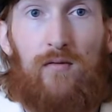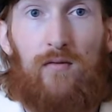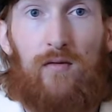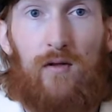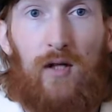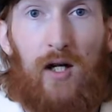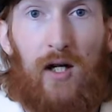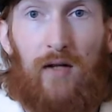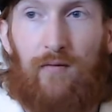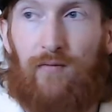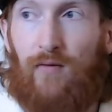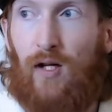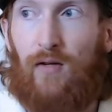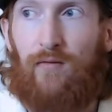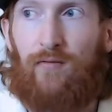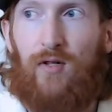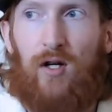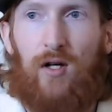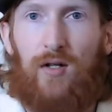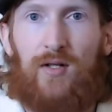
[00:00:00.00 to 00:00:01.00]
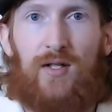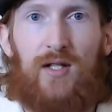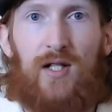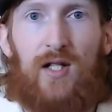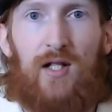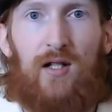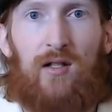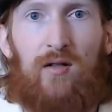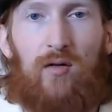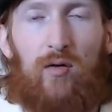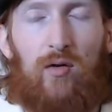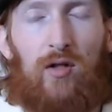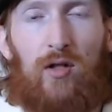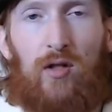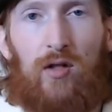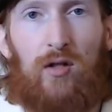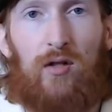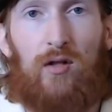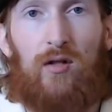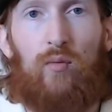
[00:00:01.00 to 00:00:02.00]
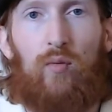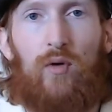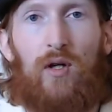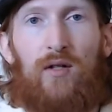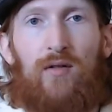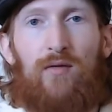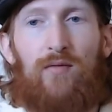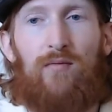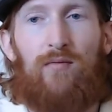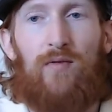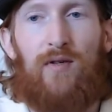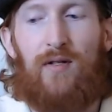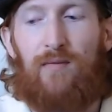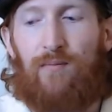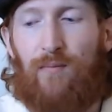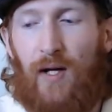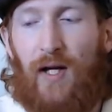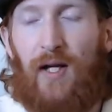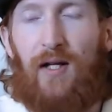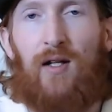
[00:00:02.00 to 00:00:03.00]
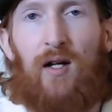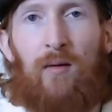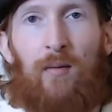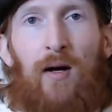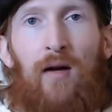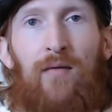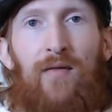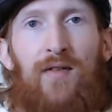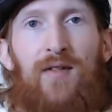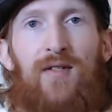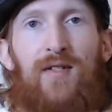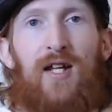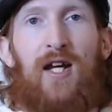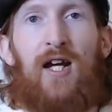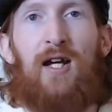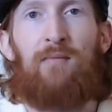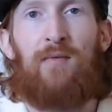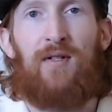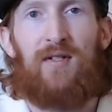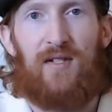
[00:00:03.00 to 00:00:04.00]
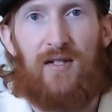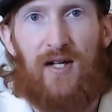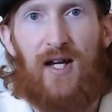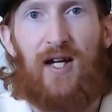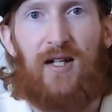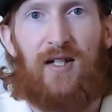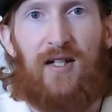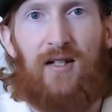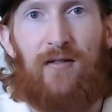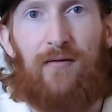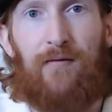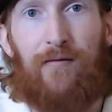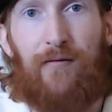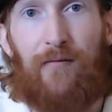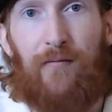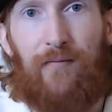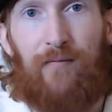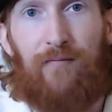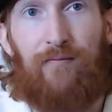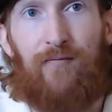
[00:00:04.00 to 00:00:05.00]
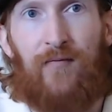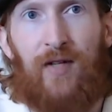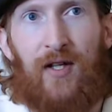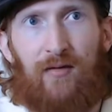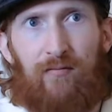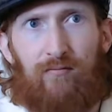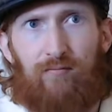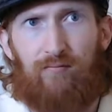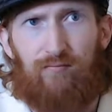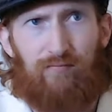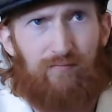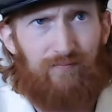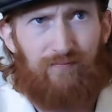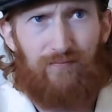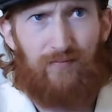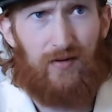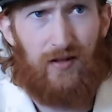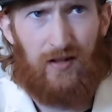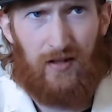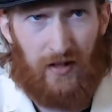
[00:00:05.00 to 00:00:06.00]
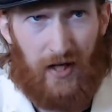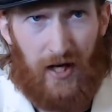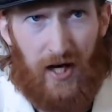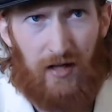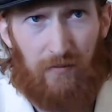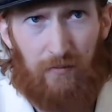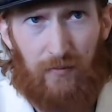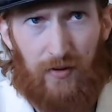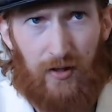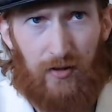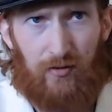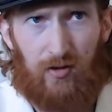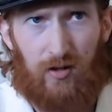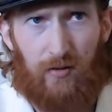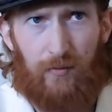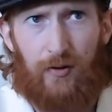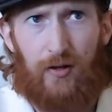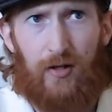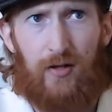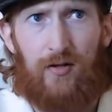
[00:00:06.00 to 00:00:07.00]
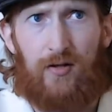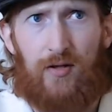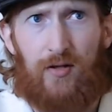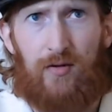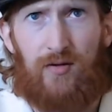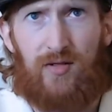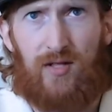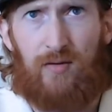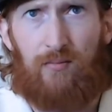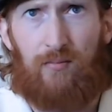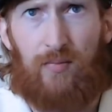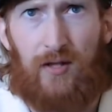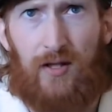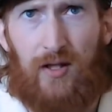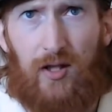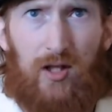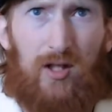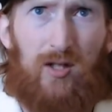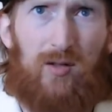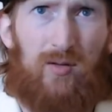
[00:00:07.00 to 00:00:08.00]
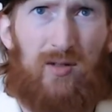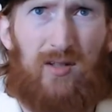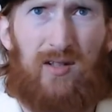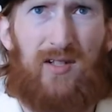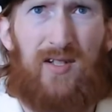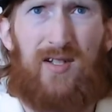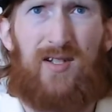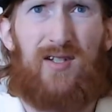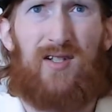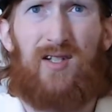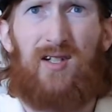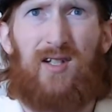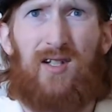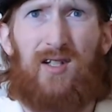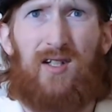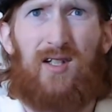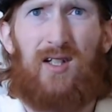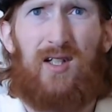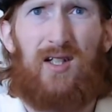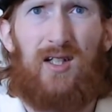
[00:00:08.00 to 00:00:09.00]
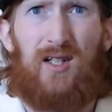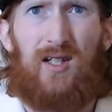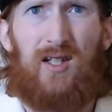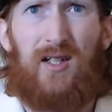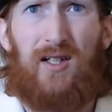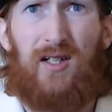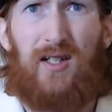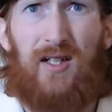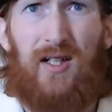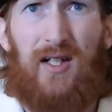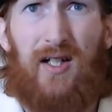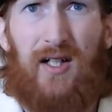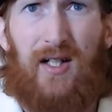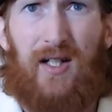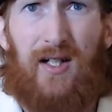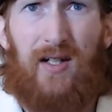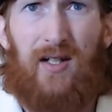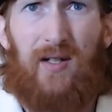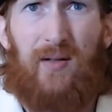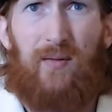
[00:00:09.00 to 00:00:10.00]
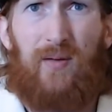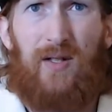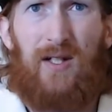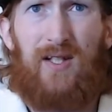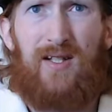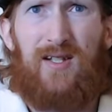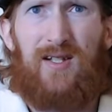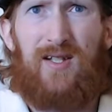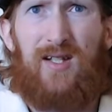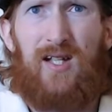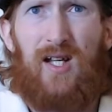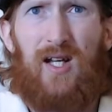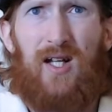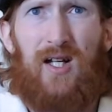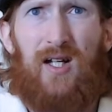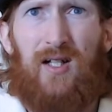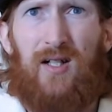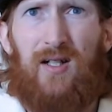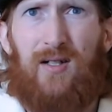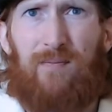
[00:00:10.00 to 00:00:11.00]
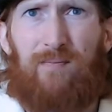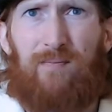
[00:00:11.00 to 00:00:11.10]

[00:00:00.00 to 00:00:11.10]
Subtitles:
I've not seen or heard one bit about this game that's negative, that can't be attributed to simply, oh well, it's a MOBA